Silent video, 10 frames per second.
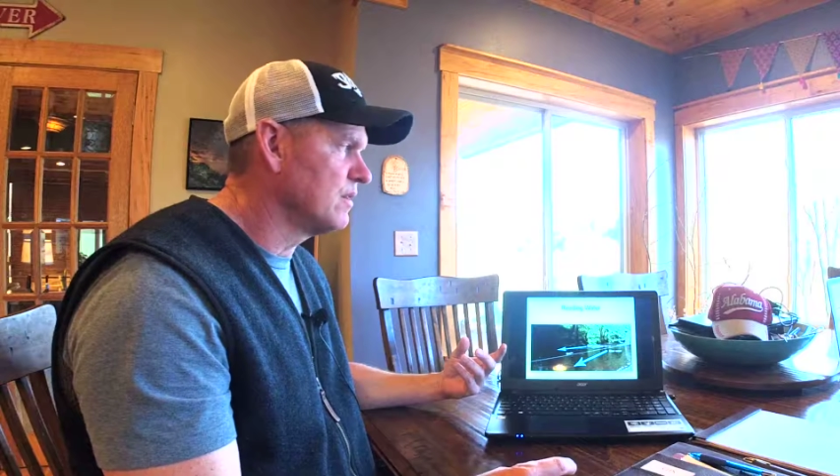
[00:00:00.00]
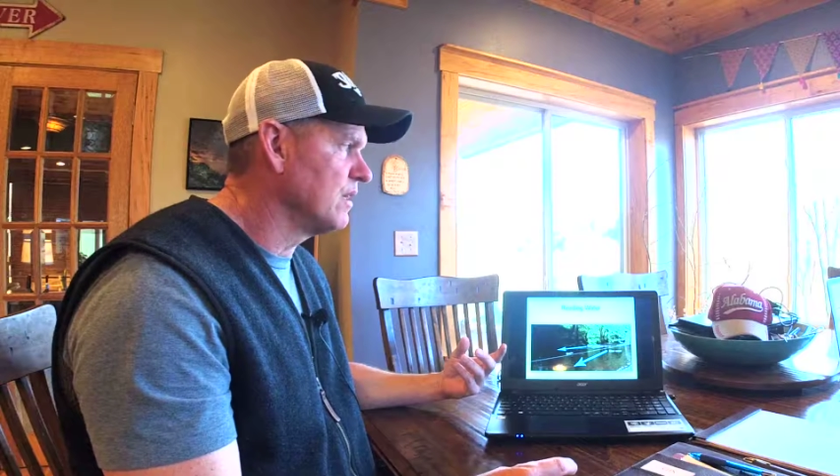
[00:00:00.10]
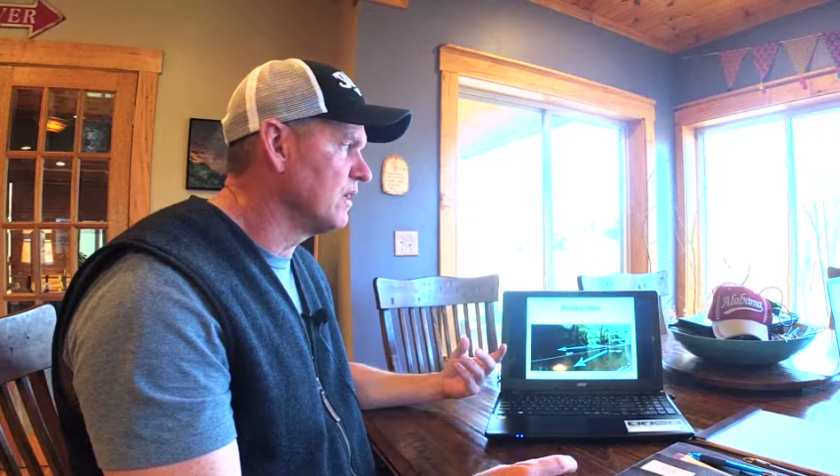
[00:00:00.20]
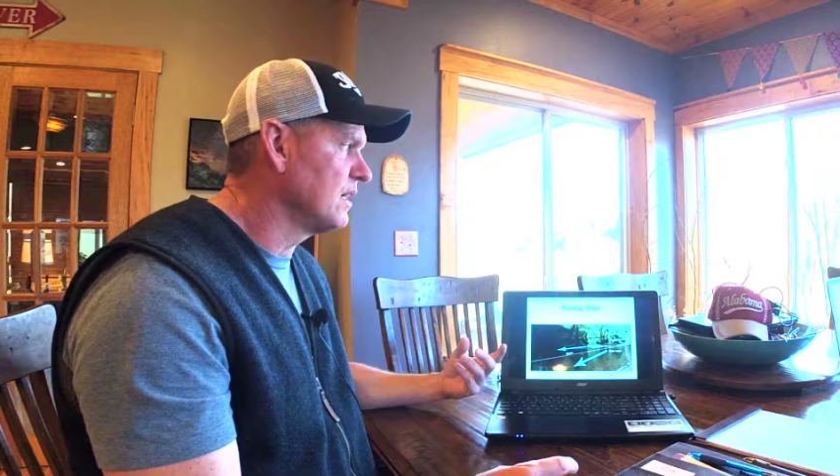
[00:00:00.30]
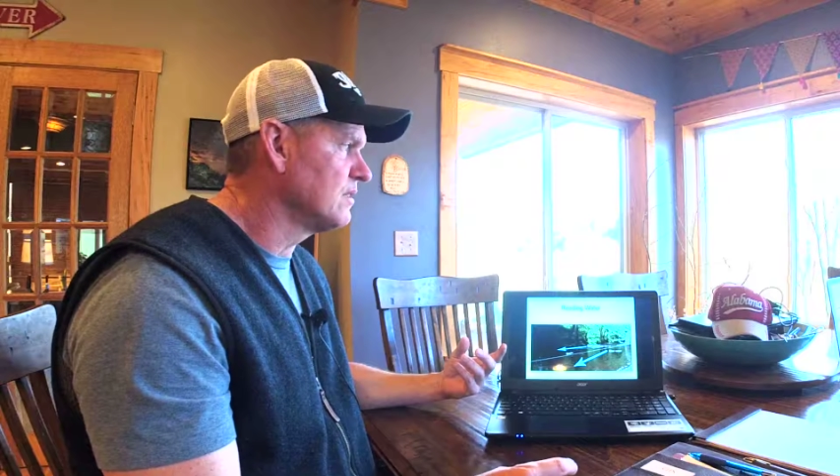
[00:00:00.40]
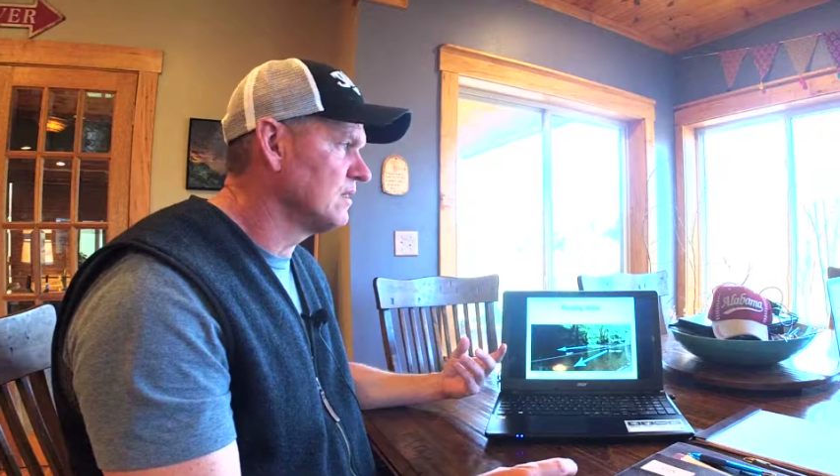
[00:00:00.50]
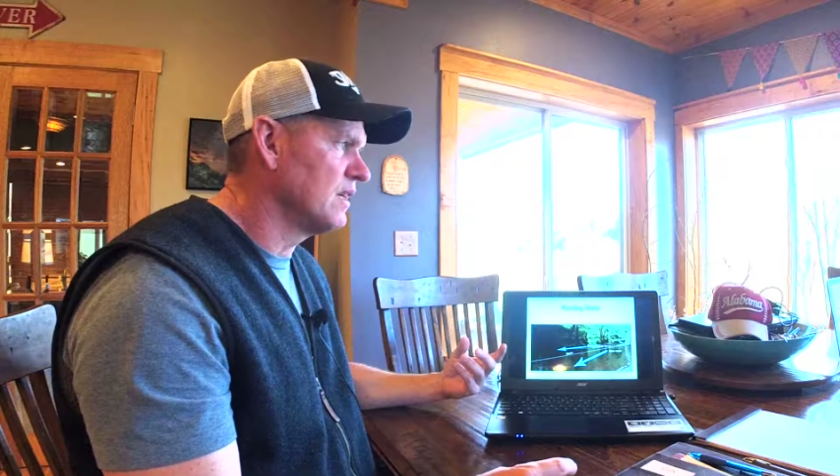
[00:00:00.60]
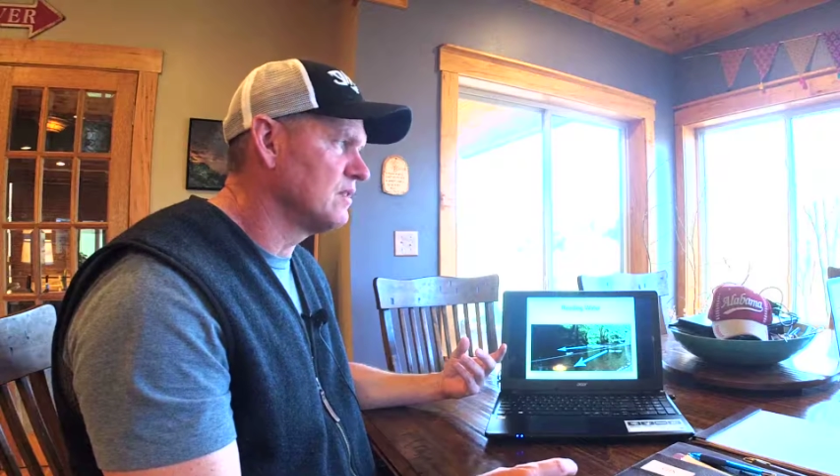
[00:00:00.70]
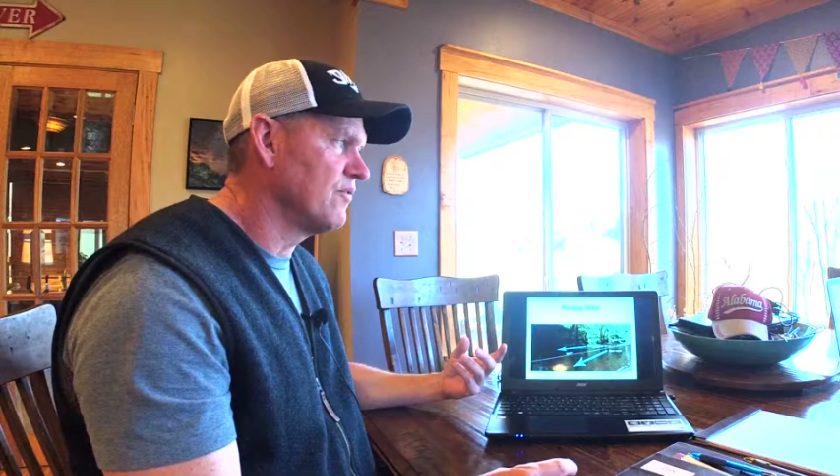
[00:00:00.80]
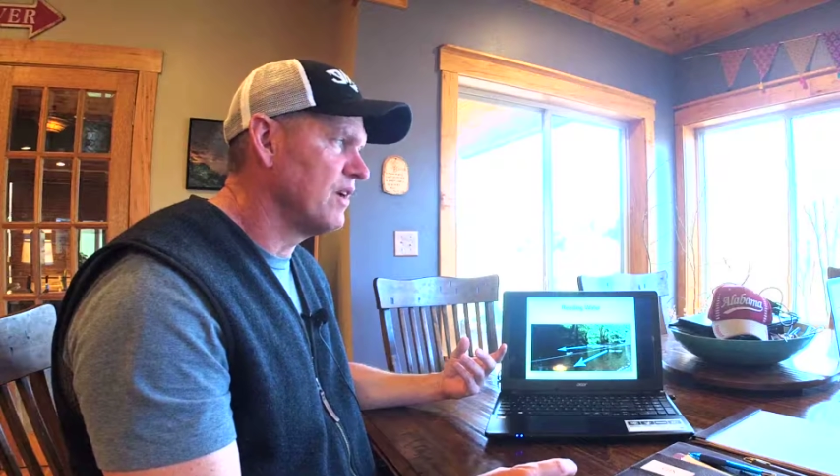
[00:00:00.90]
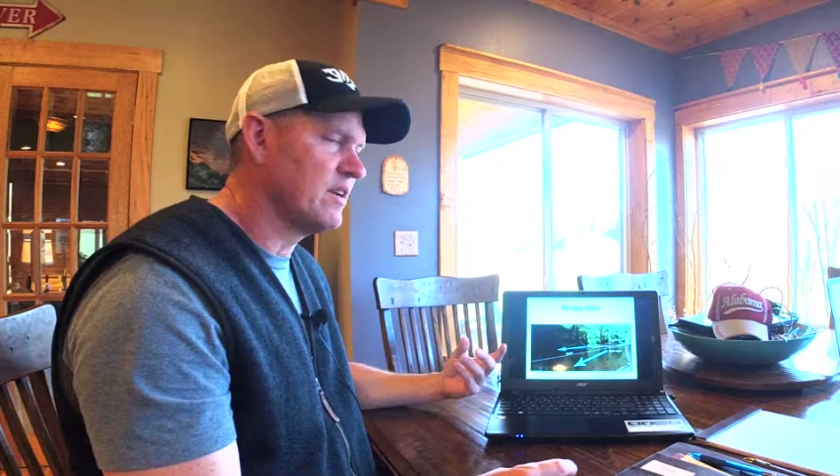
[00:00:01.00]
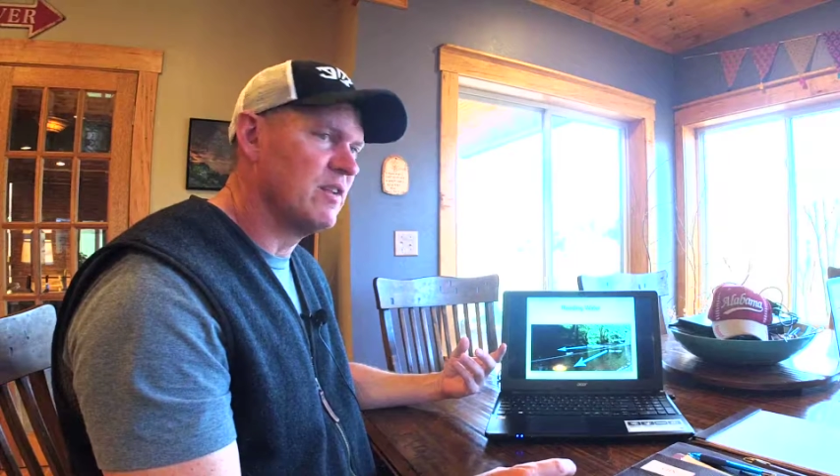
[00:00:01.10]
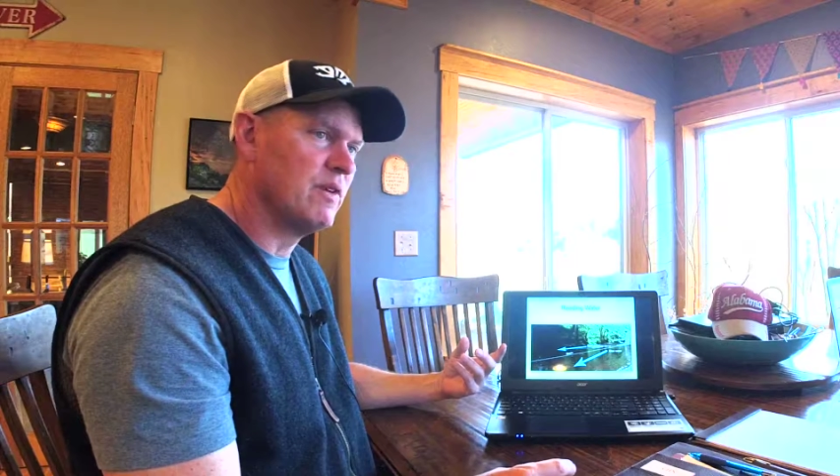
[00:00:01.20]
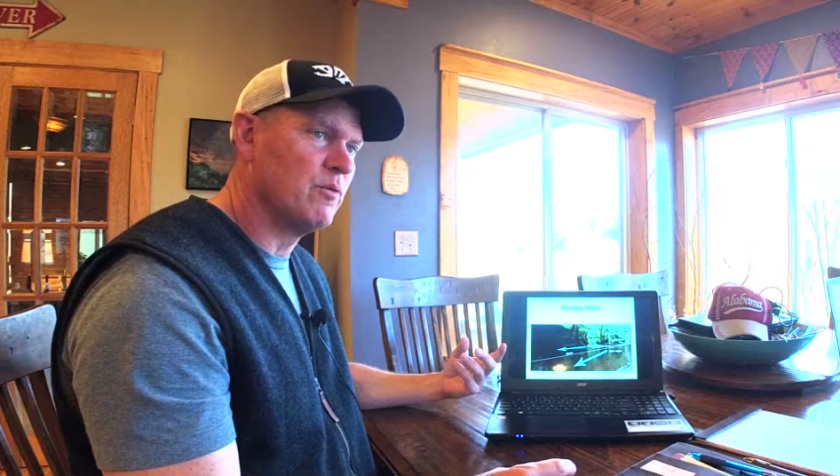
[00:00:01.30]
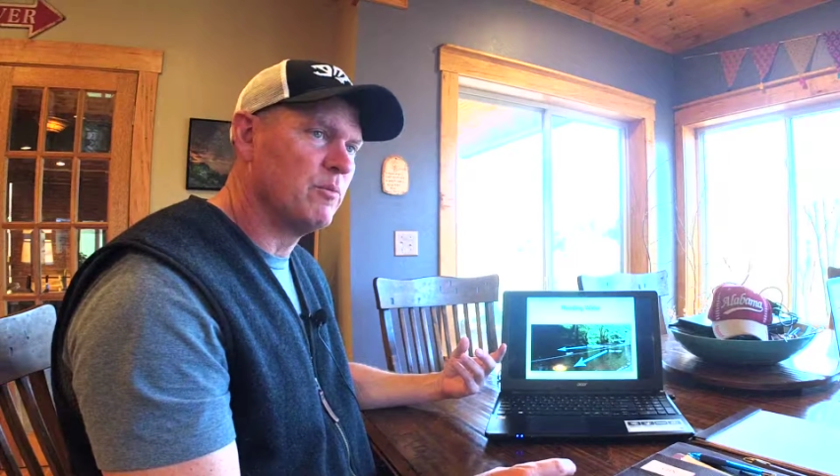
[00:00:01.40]
the less and less
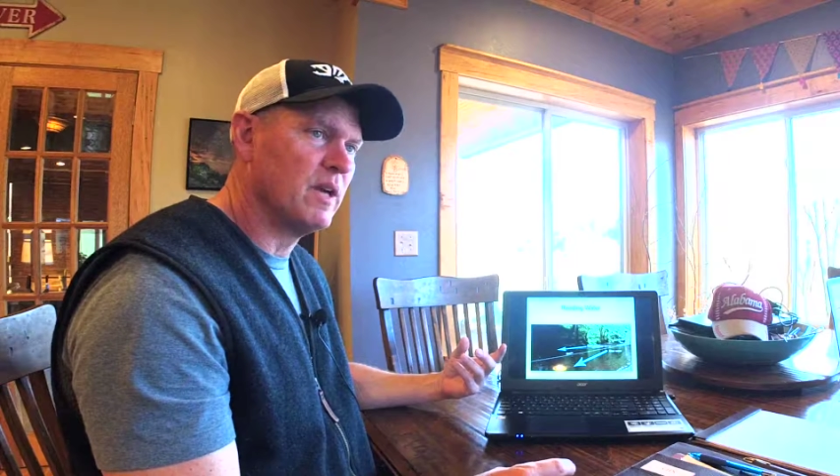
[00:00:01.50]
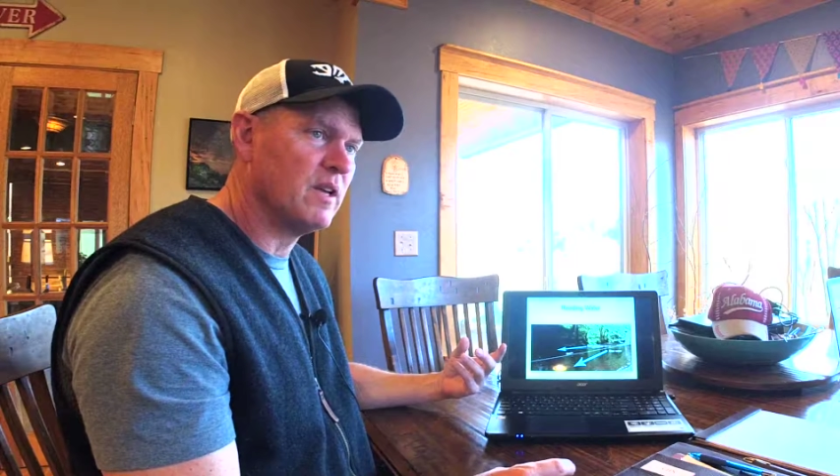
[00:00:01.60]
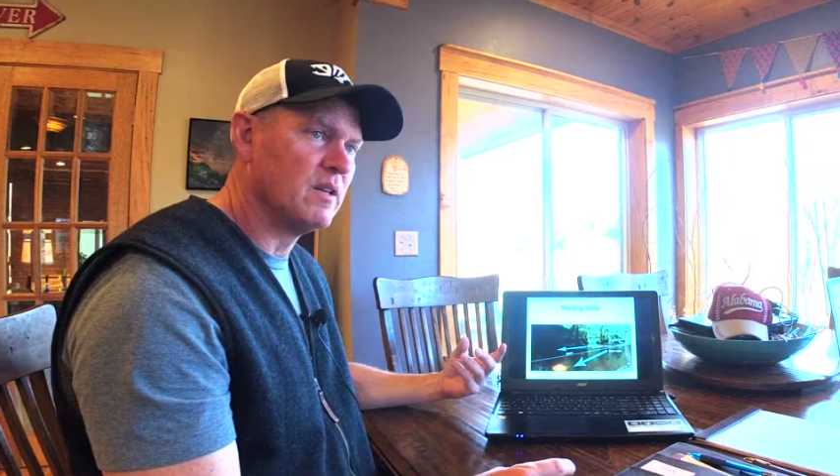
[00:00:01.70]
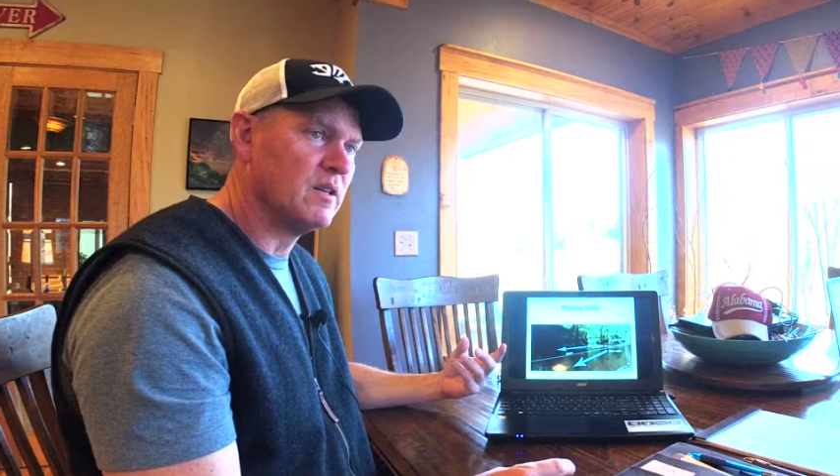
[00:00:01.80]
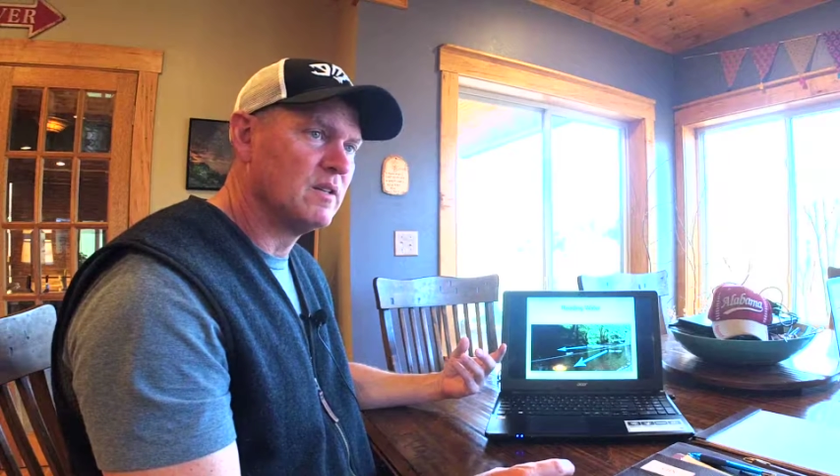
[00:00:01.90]
effective it will be.